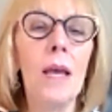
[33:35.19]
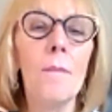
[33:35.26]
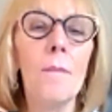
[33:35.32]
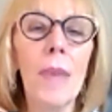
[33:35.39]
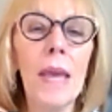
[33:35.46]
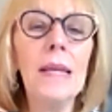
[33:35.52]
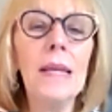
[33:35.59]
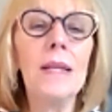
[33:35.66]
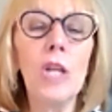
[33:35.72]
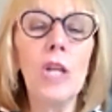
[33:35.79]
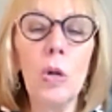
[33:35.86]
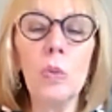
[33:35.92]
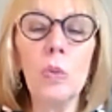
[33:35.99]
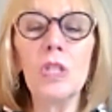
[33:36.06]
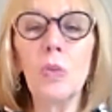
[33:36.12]
make
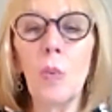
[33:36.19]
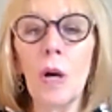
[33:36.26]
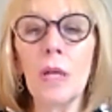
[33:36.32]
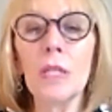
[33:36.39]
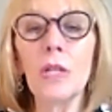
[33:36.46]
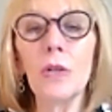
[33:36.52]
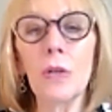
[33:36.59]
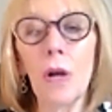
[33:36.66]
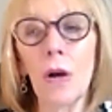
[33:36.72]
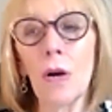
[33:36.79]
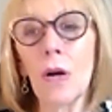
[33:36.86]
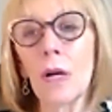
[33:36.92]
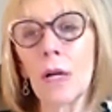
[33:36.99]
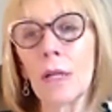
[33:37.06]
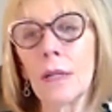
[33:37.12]
notes while you're
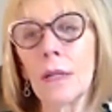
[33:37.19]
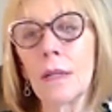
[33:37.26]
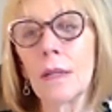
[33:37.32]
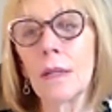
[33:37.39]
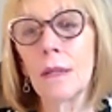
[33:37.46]
on